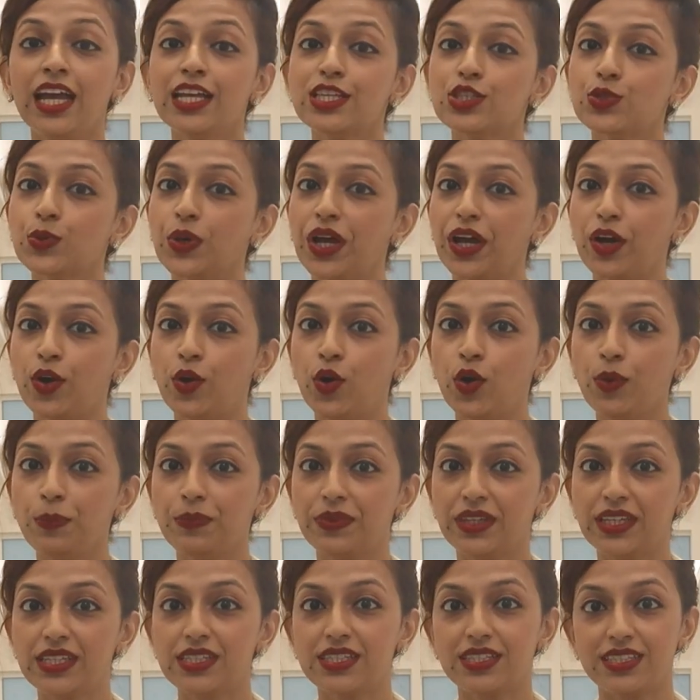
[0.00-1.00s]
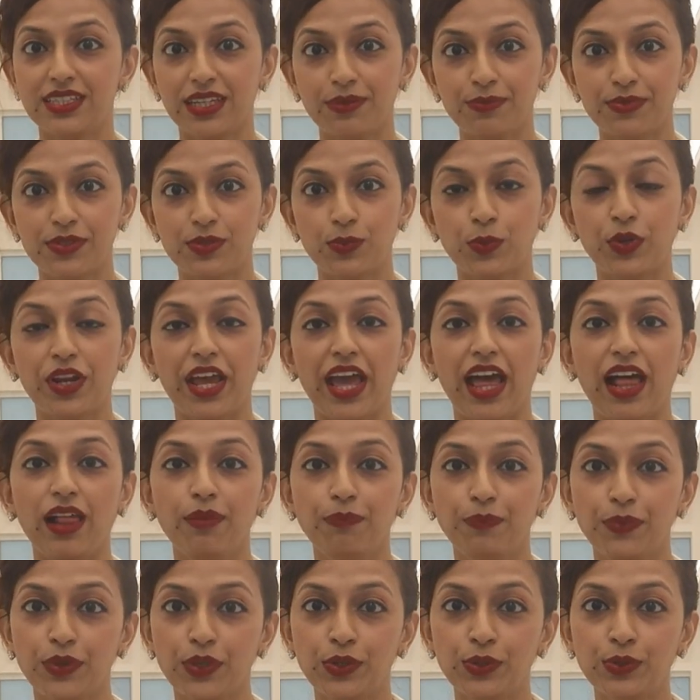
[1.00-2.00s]
So I hope these tips would
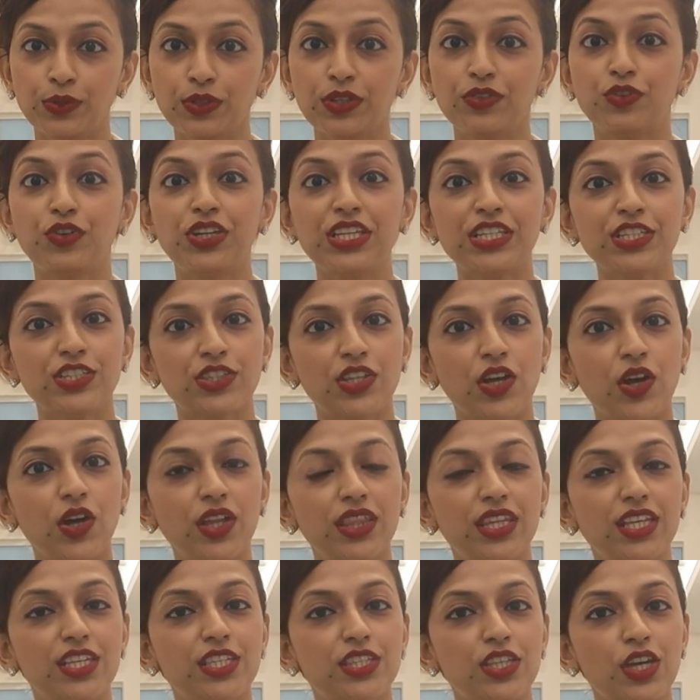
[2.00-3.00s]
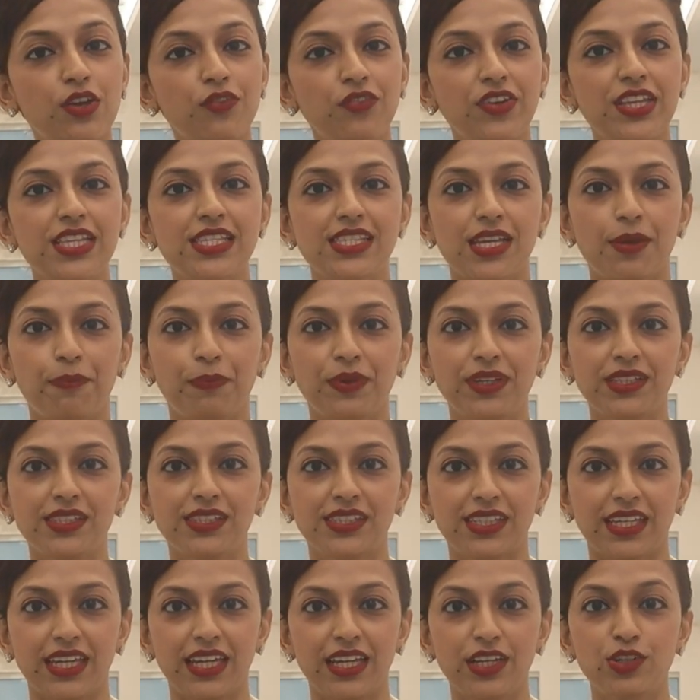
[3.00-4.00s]
help you restore the soft and supple
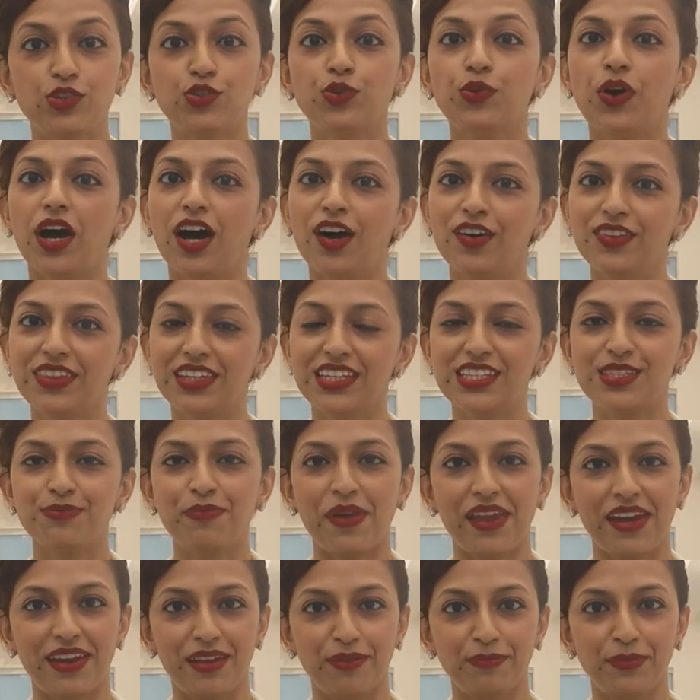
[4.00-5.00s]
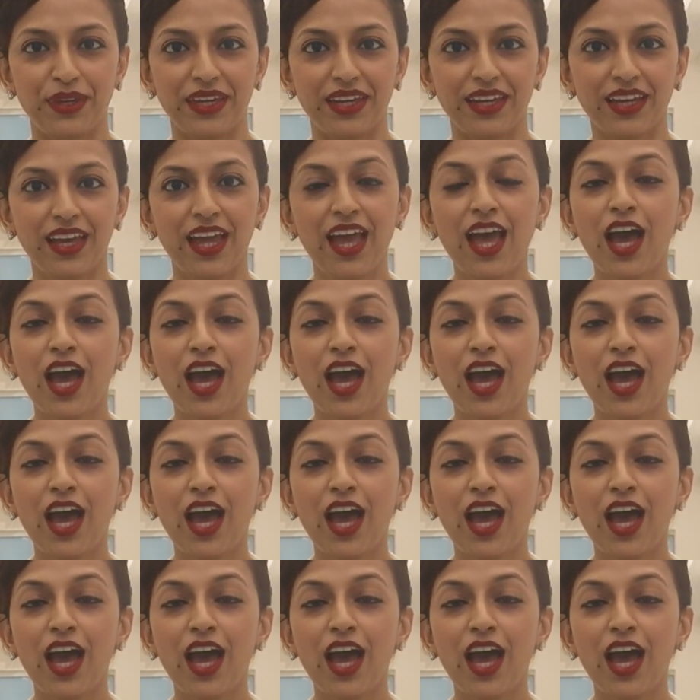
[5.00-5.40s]
skin throughout this pandemic.